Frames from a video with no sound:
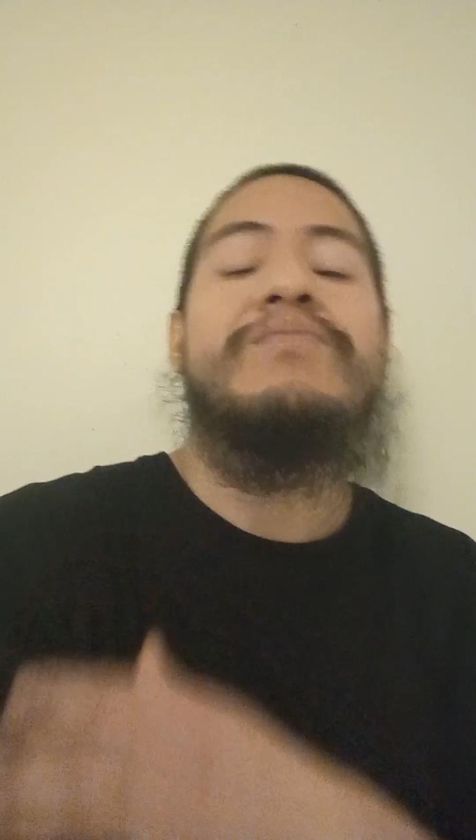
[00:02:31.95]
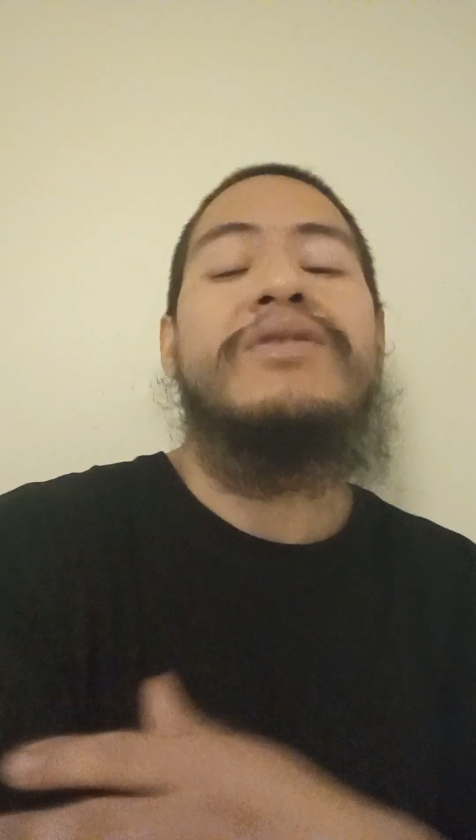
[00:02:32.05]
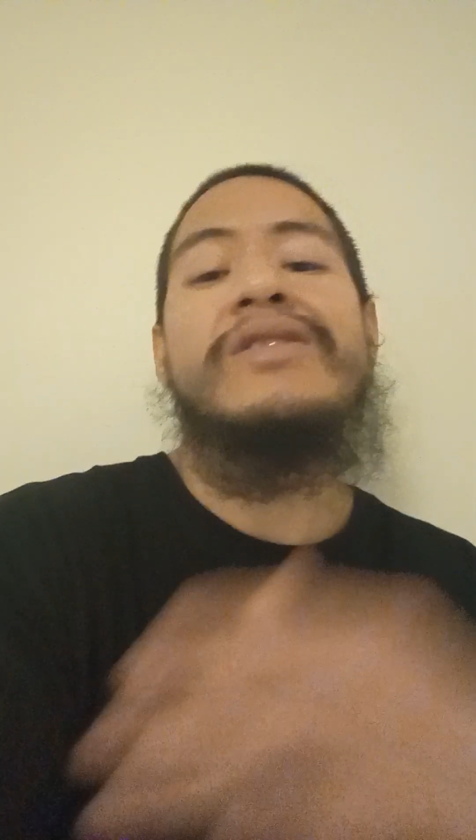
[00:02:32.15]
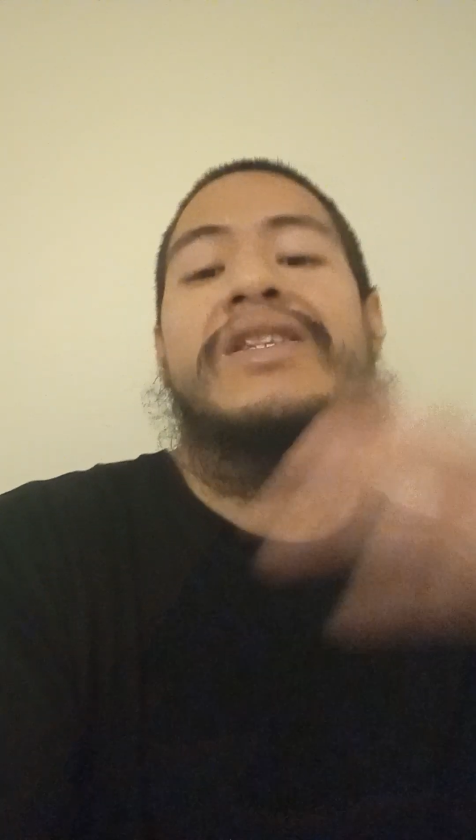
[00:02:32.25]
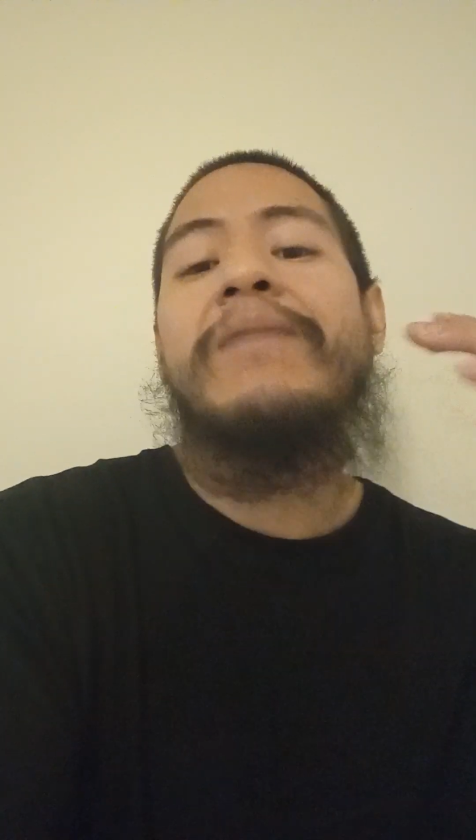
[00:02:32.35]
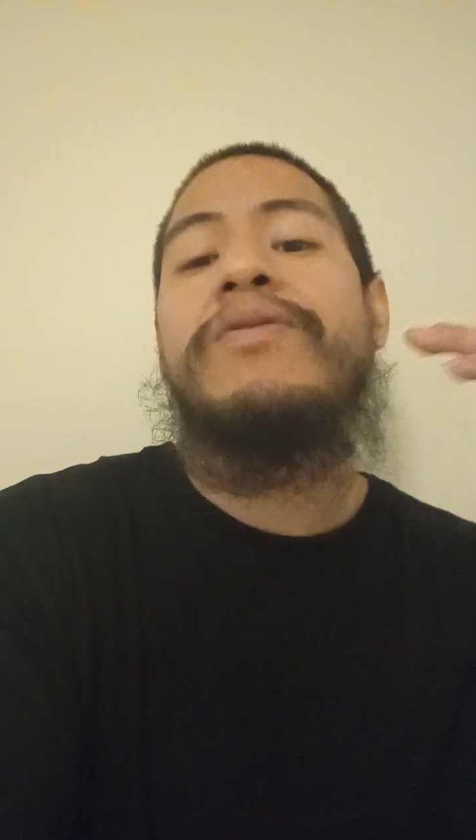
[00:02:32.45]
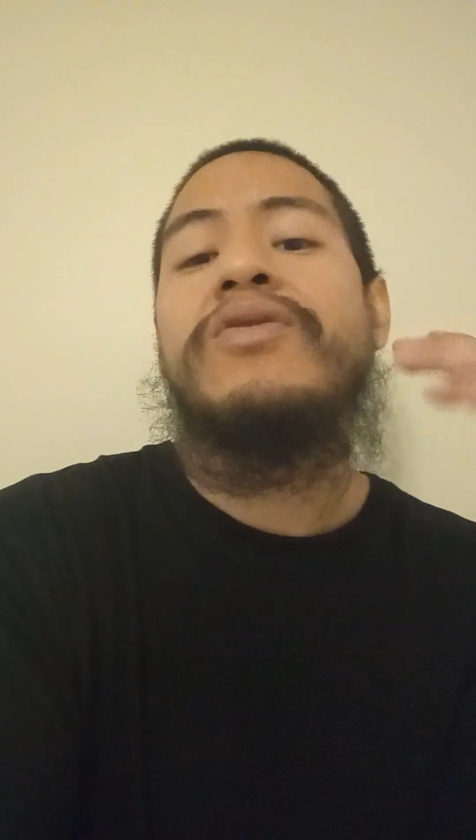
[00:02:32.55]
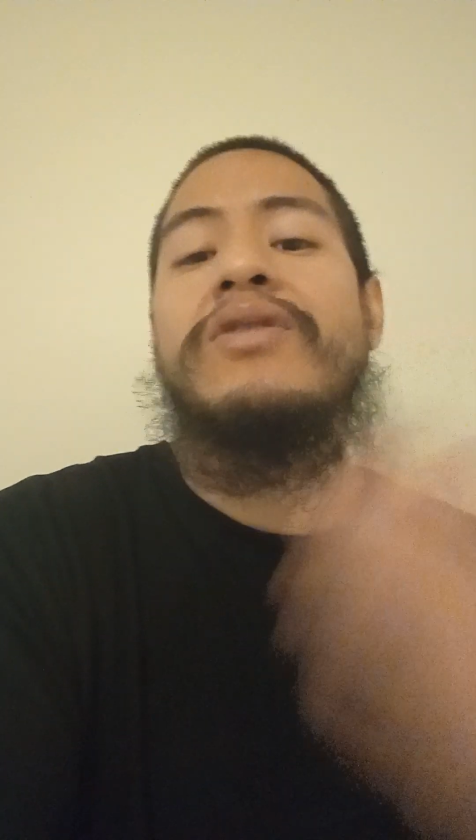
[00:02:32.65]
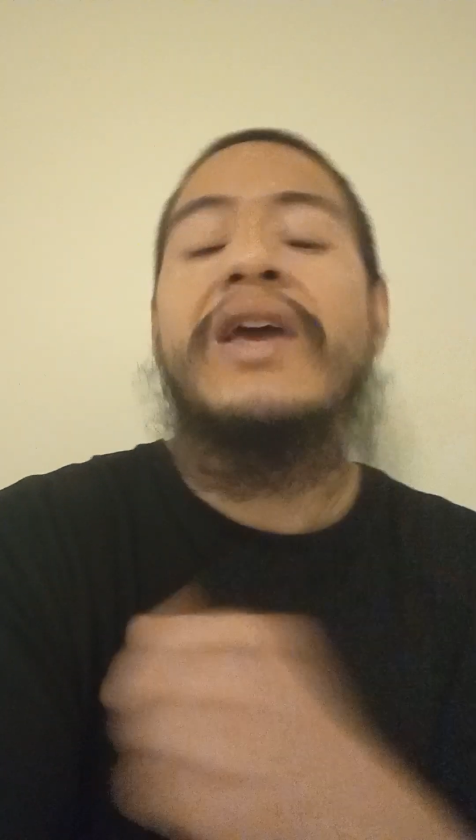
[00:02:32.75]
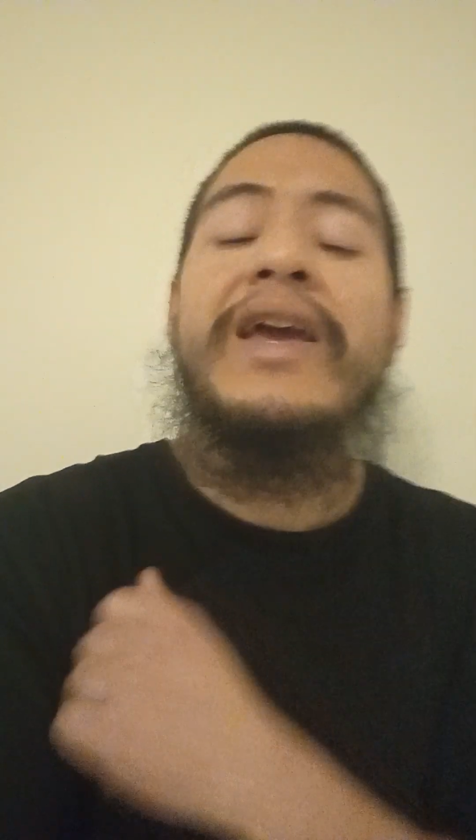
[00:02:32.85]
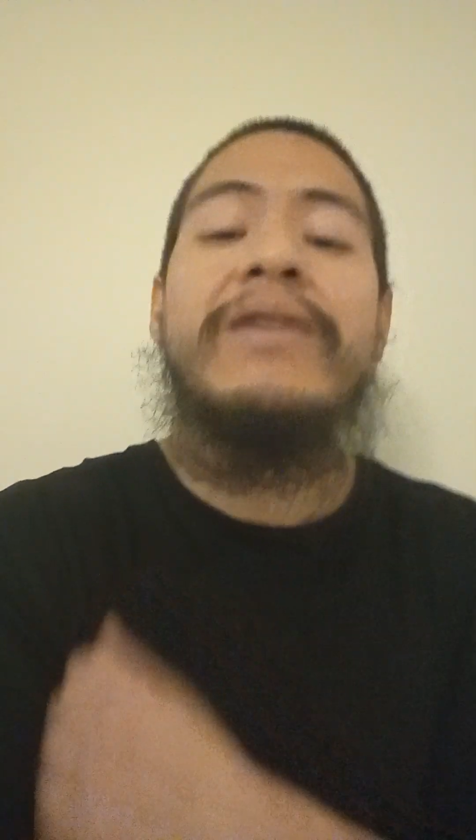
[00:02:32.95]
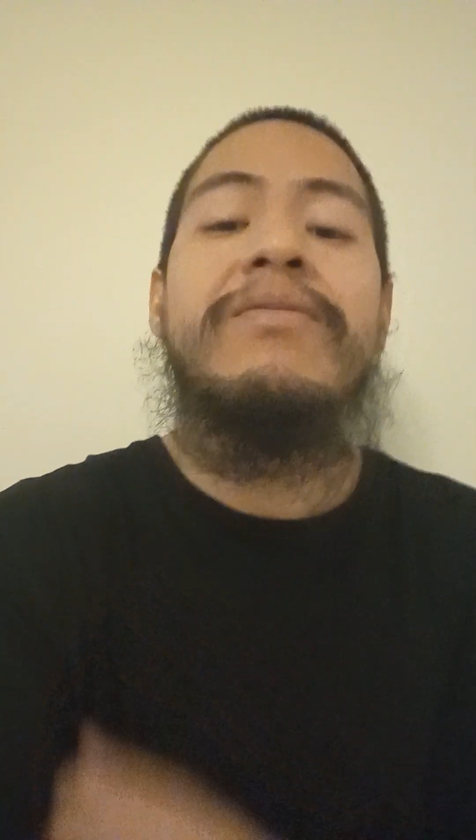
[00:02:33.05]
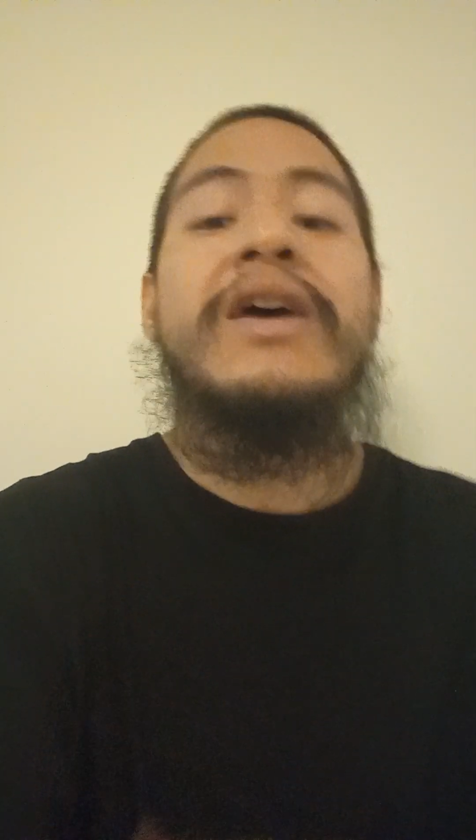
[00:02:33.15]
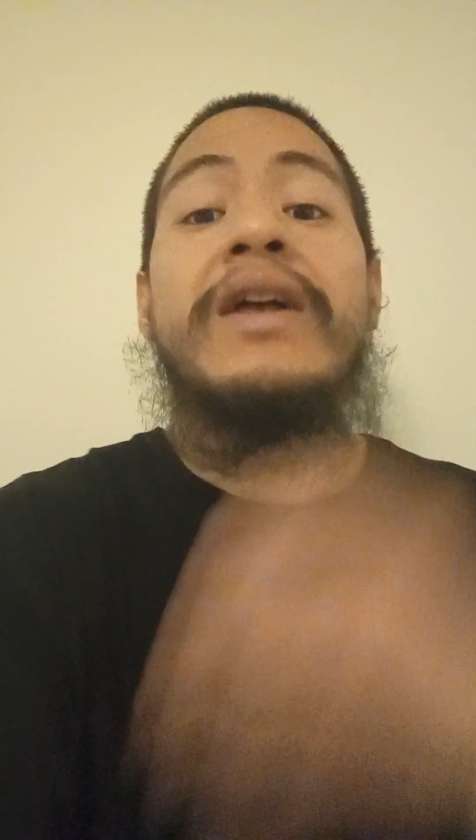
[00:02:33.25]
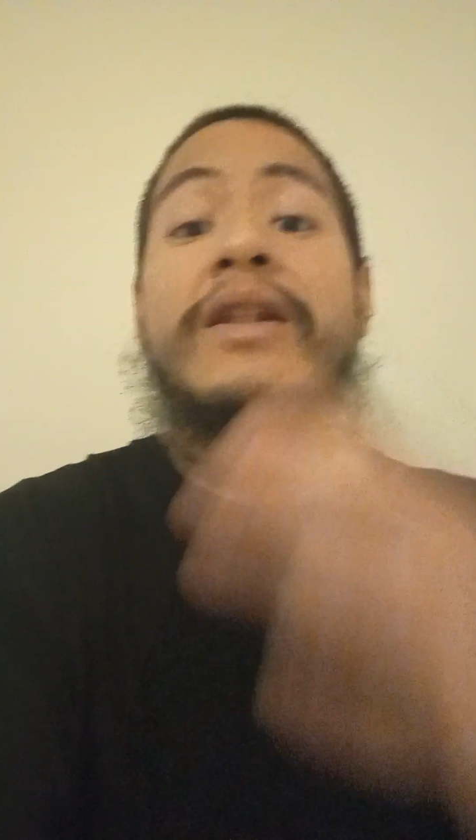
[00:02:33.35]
be on top of your game,